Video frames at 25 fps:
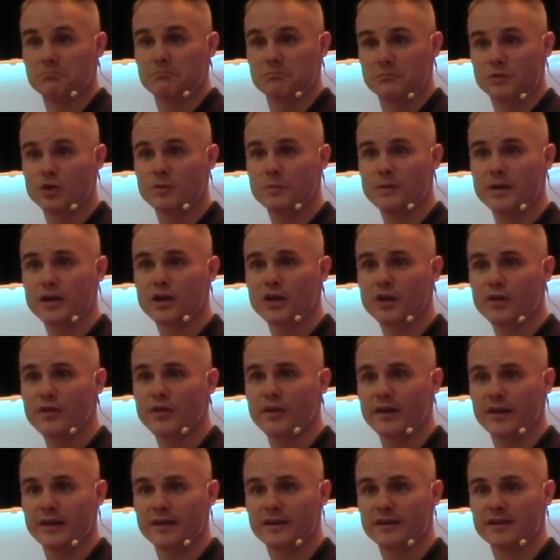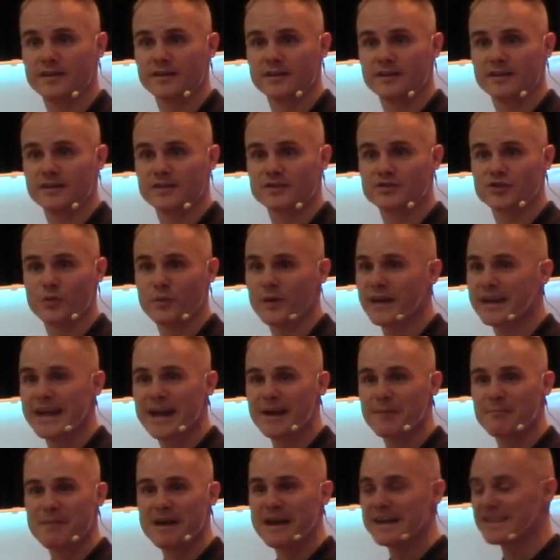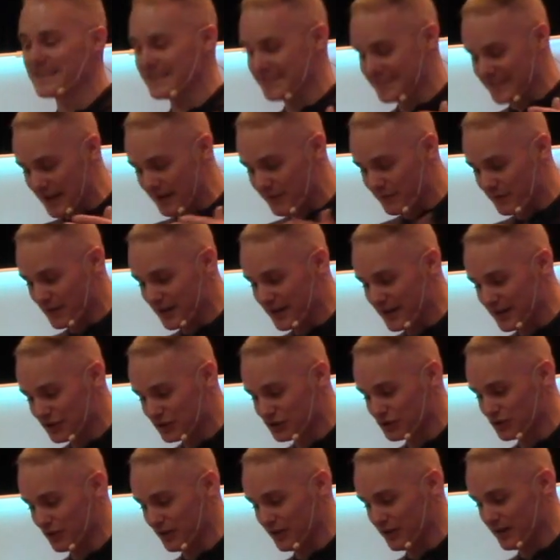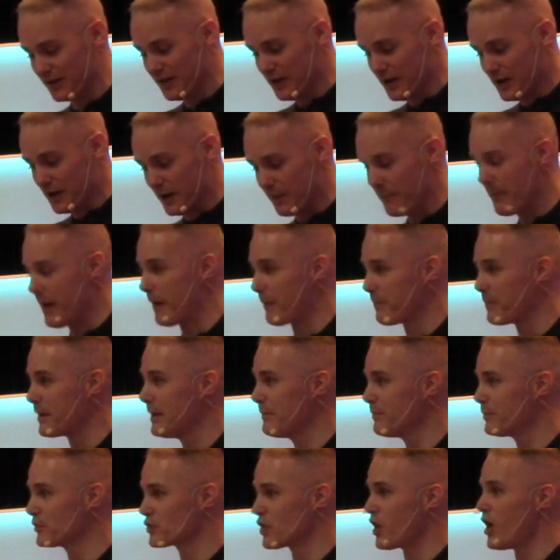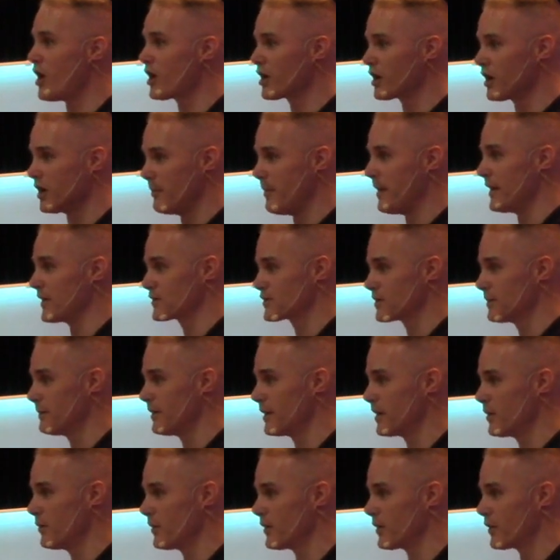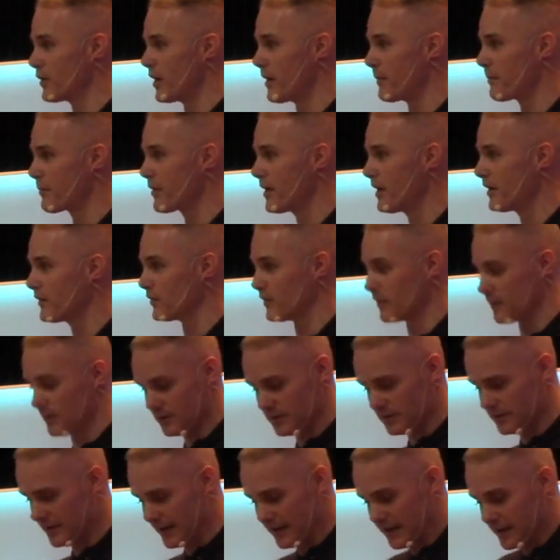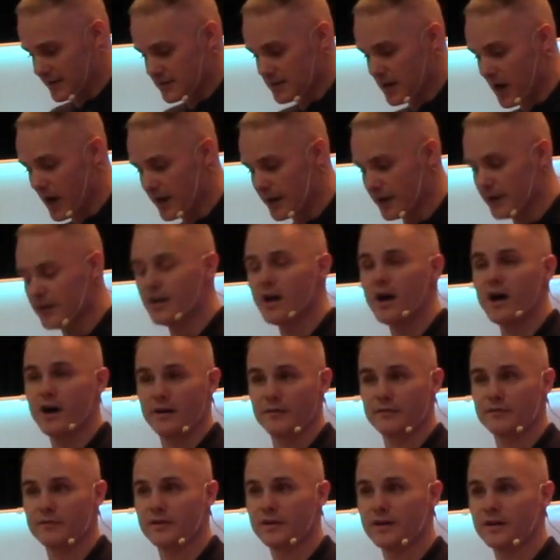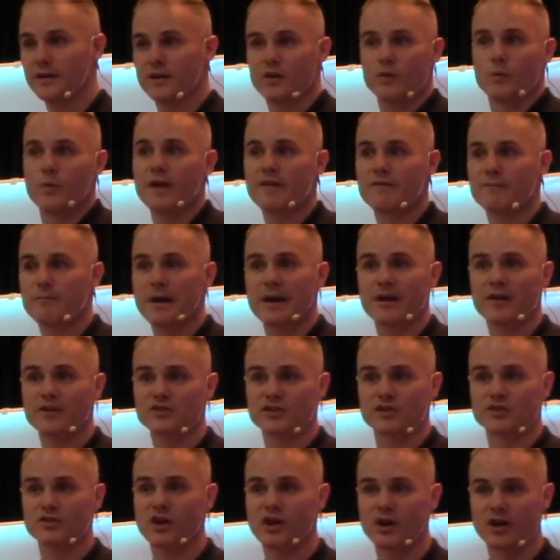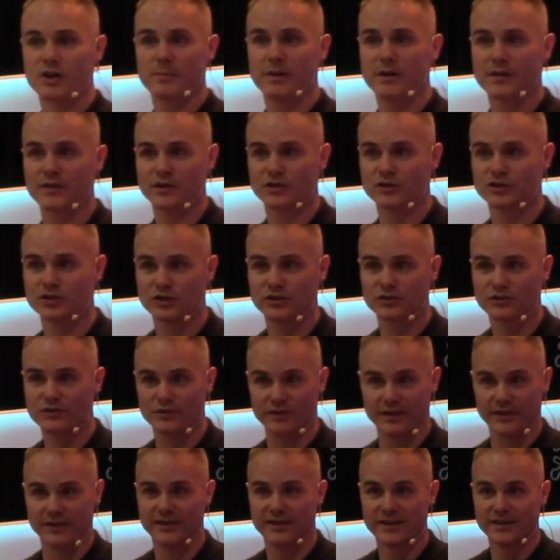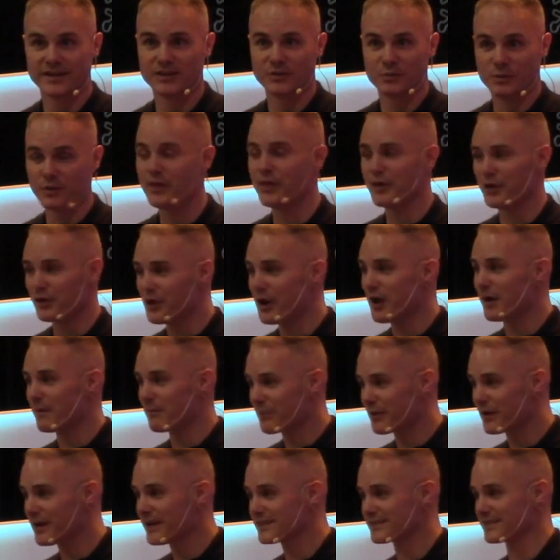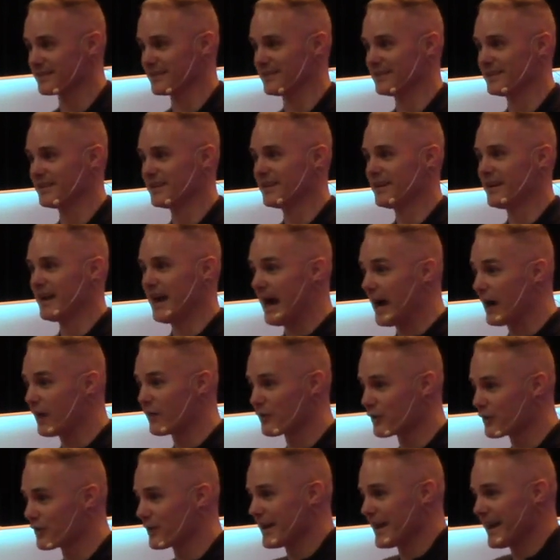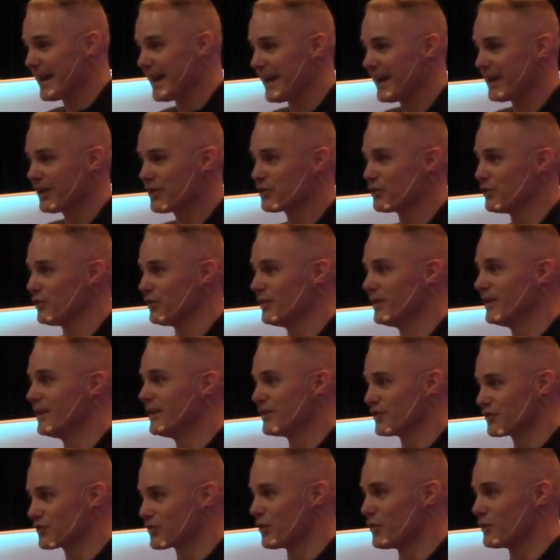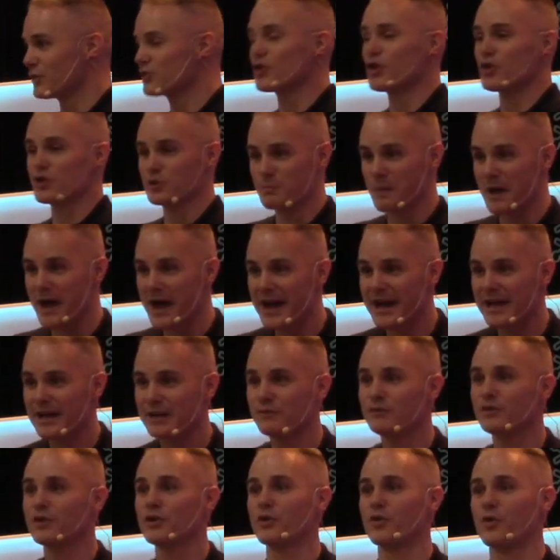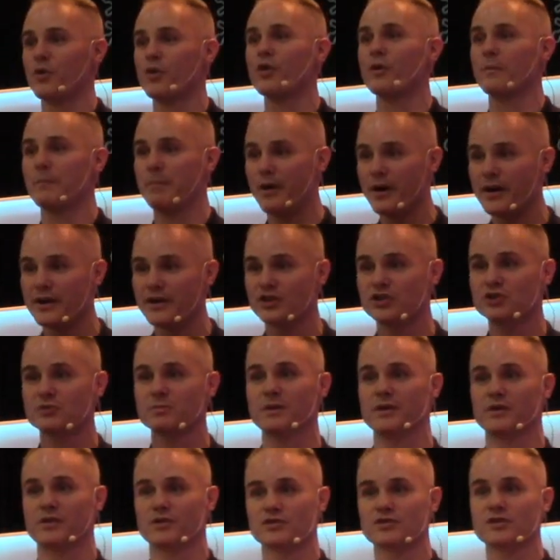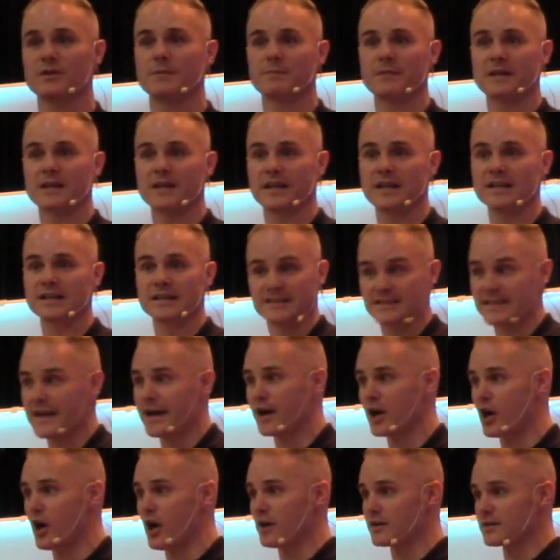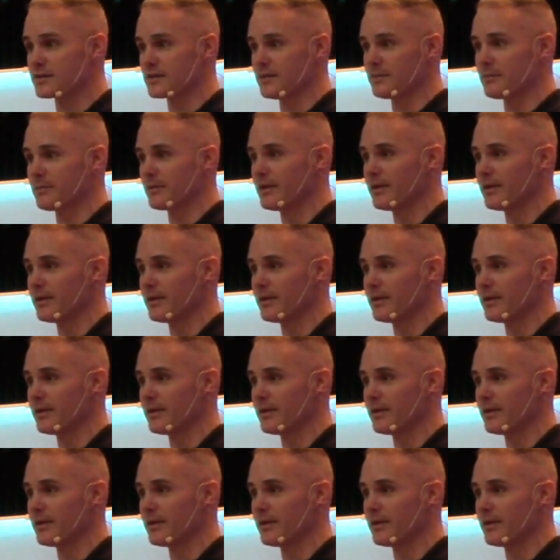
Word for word: Could be a good thing. So we can't make the definition about people talking about somebody when they're not present. That that's not enough. We have parents that talk about their children when they're not present, how they're going to handle so and so's behavior or punishment or something like that. Is that gossip?